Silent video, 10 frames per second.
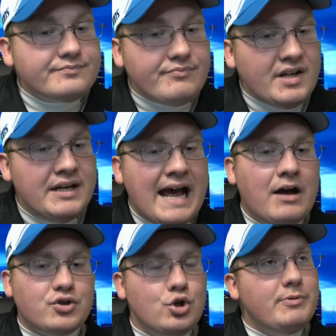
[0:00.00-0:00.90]
Now,
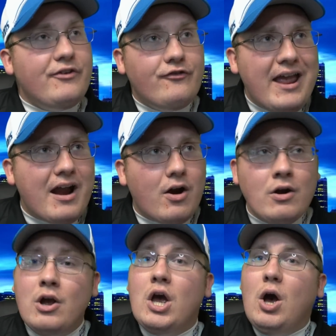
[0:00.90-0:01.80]
to be fair,
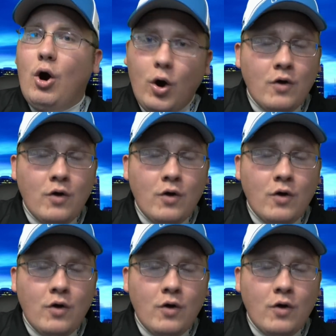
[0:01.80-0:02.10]
over